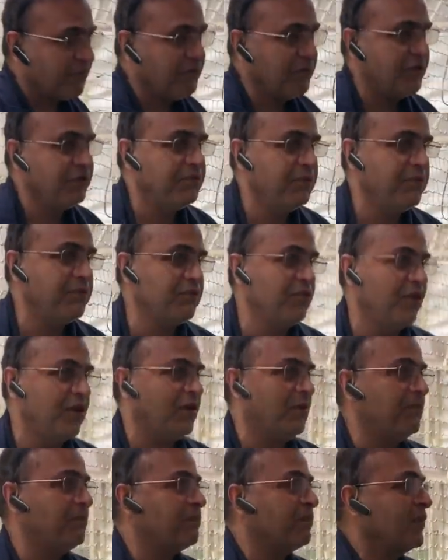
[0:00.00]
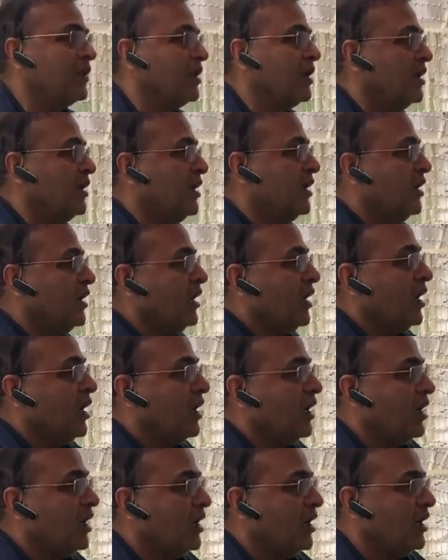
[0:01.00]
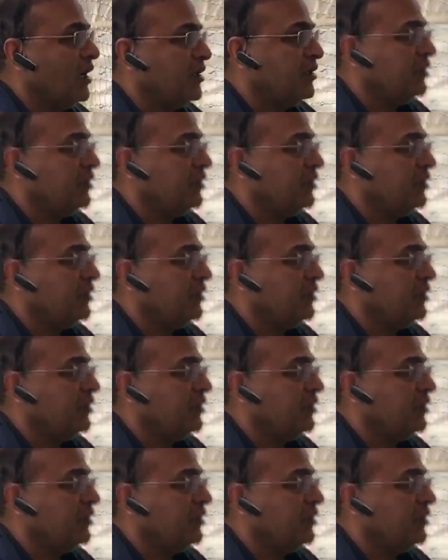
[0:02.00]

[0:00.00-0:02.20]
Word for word: of it. We've got uh,